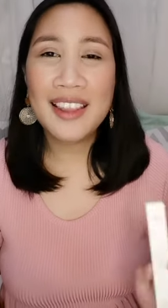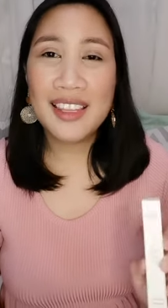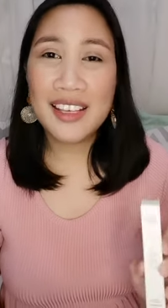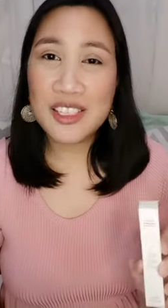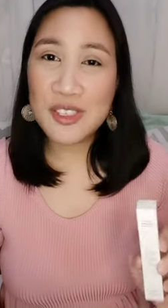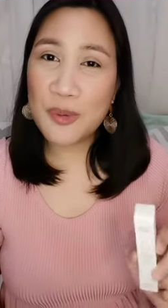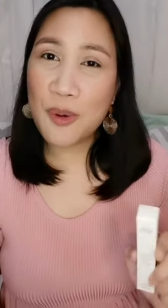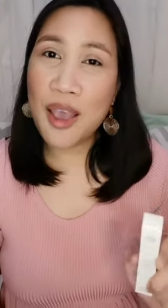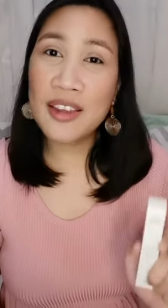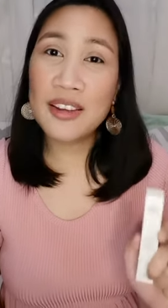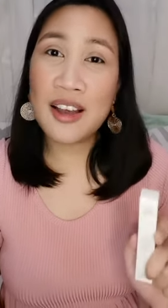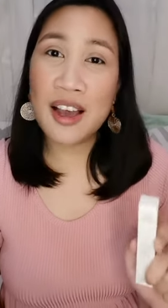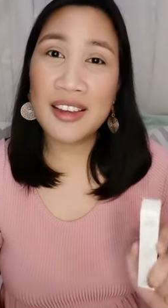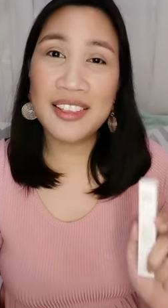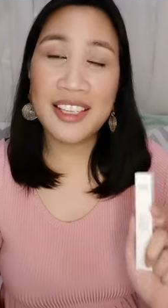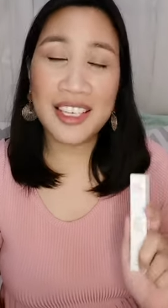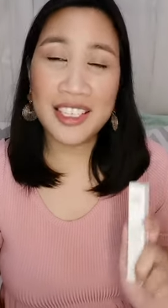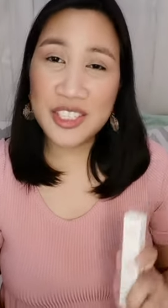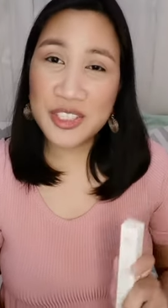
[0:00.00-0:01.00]
That's why I
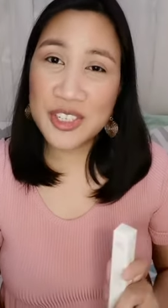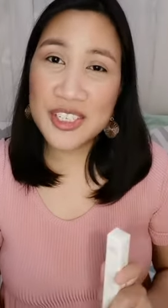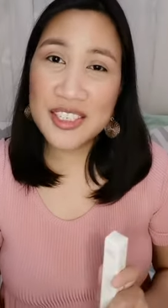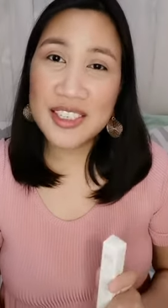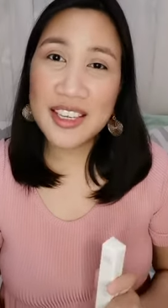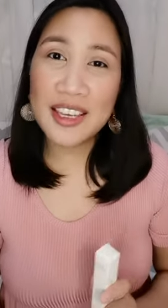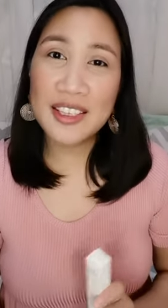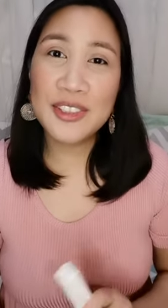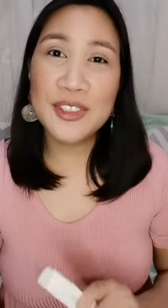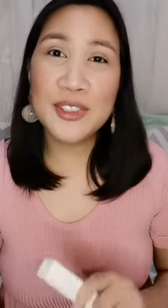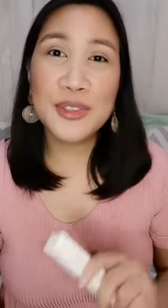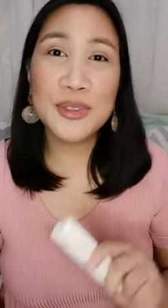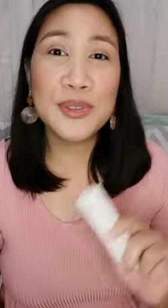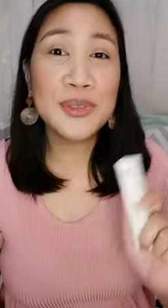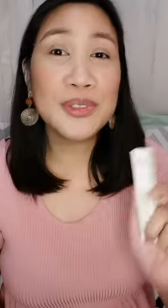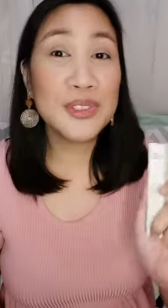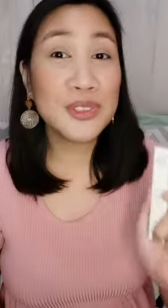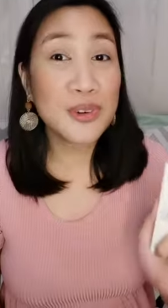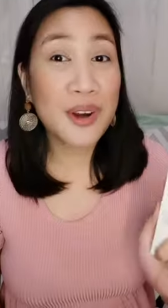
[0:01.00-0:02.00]
got interested
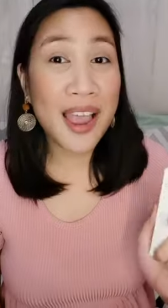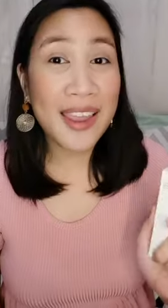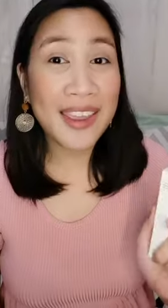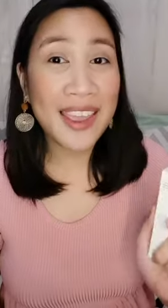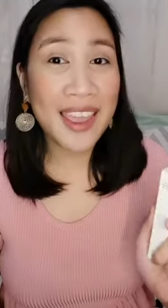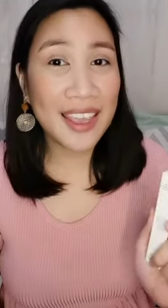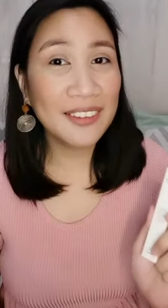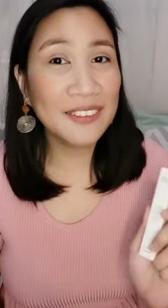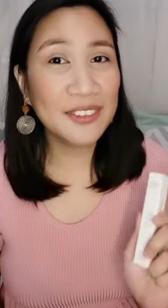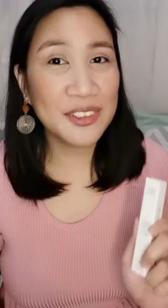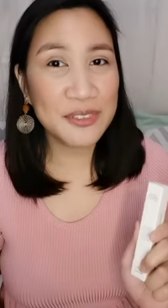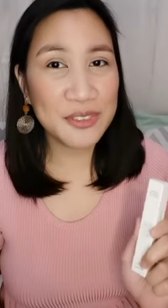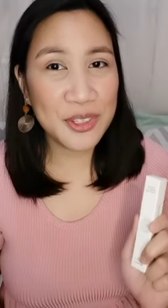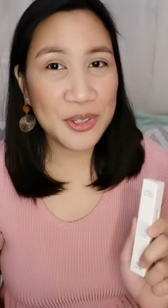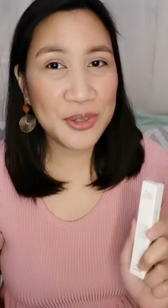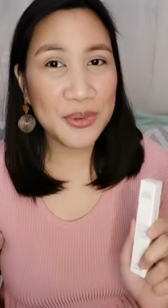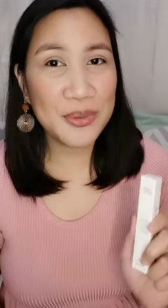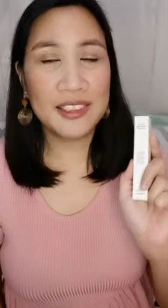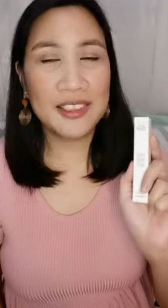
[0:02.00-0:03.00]
to try and
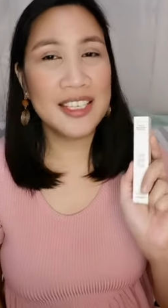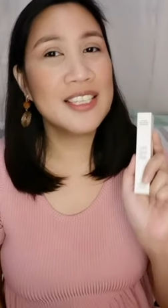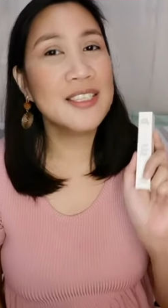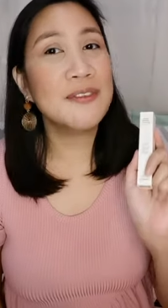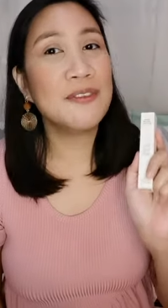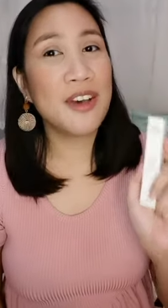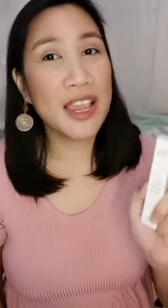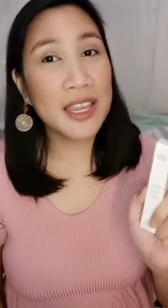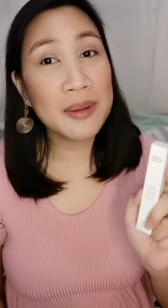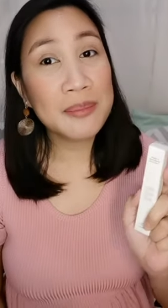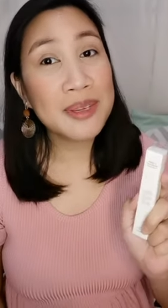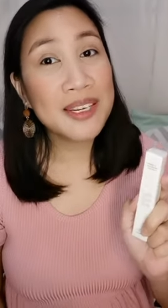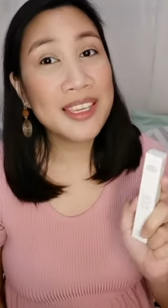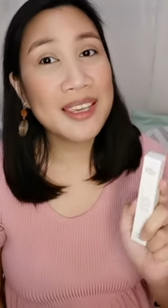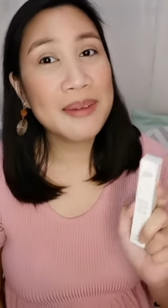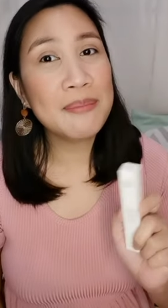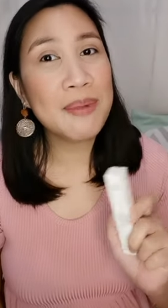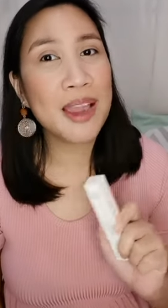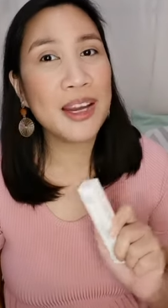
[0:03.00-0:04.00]
review this
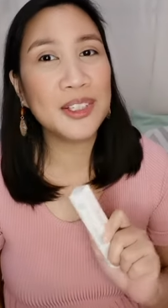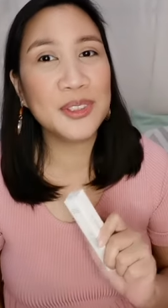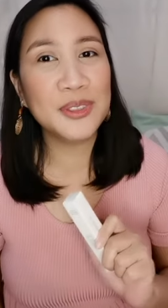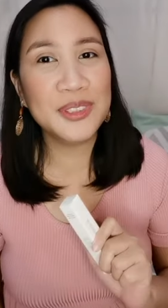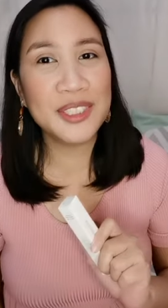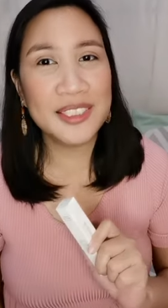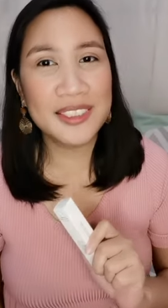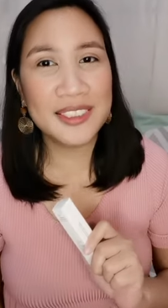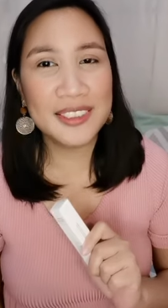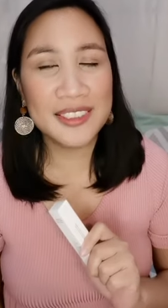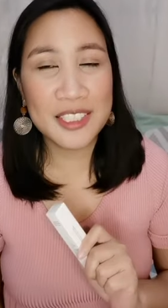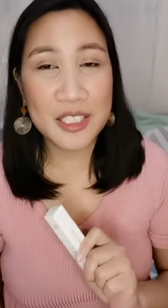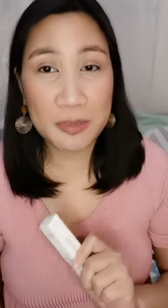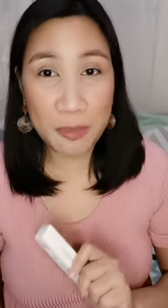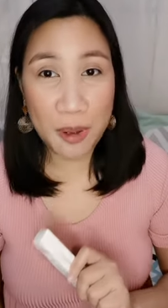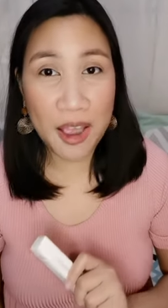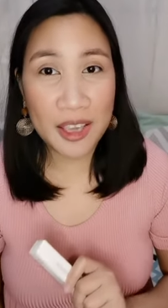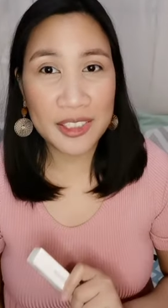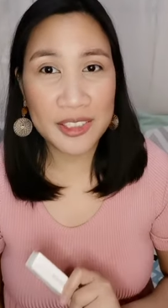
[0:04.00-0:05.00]
Vitamin E Microneedle
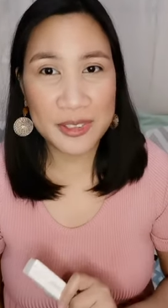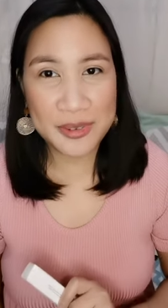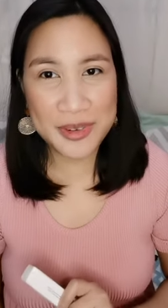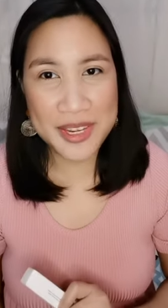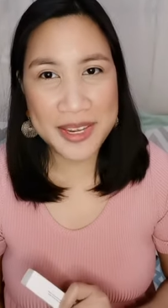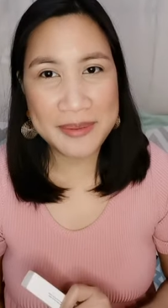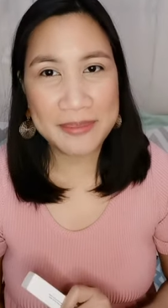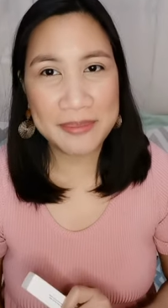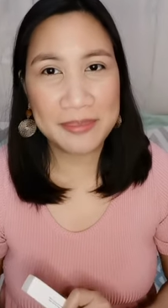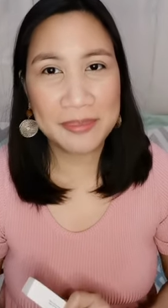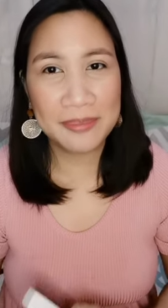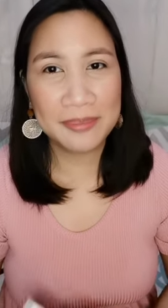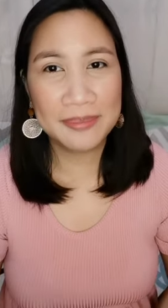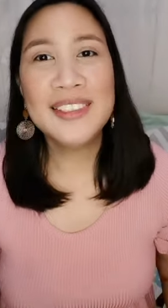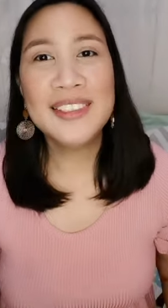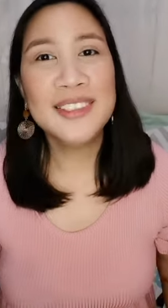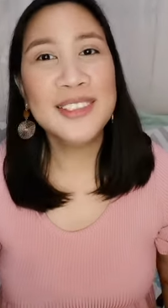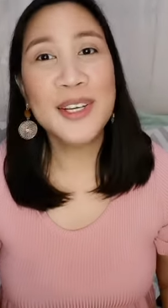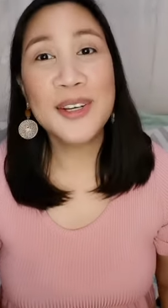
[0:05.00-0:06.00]
Spot Cream.
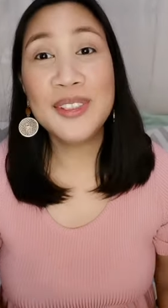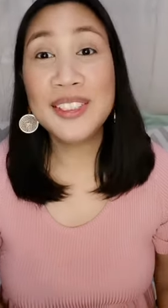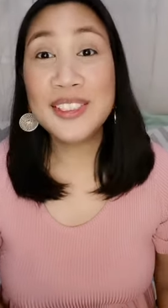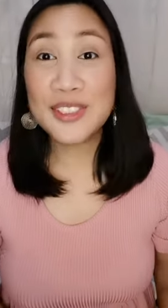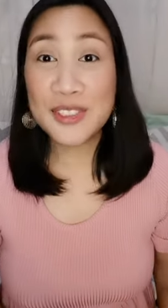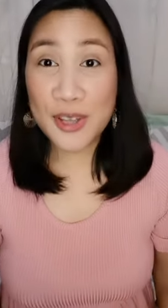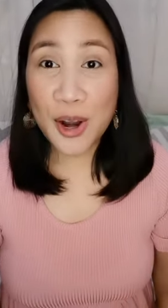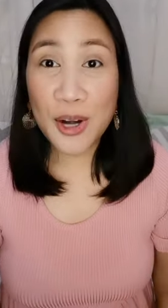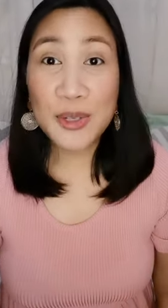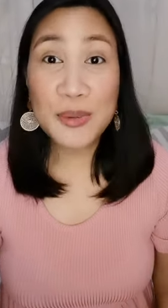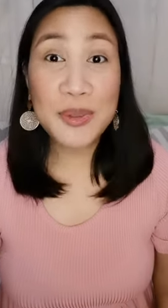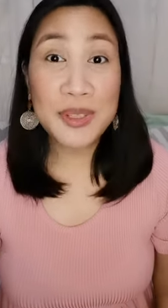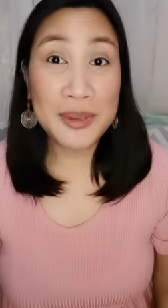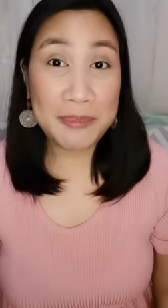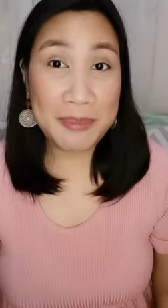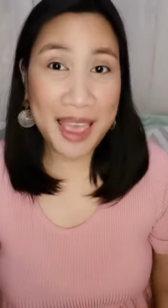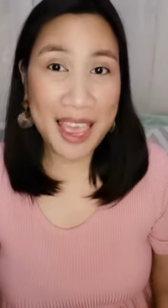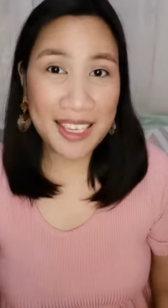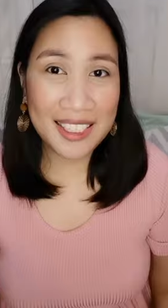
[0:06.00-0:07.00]
So let's start
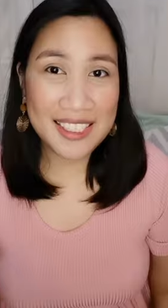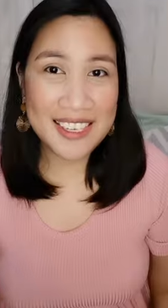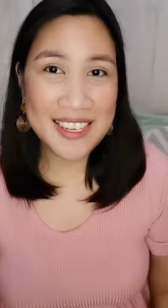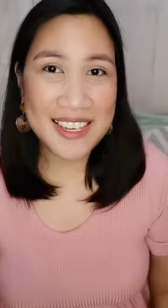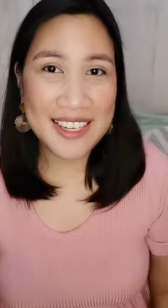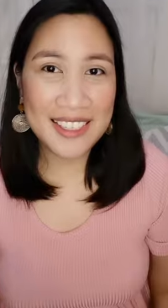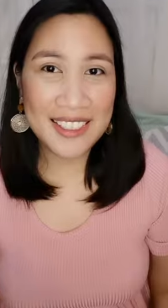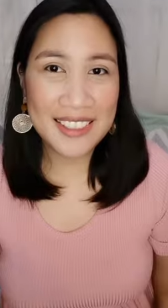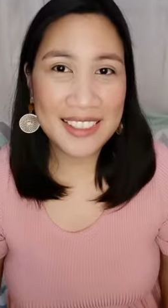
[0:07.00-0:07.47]
with the packaging.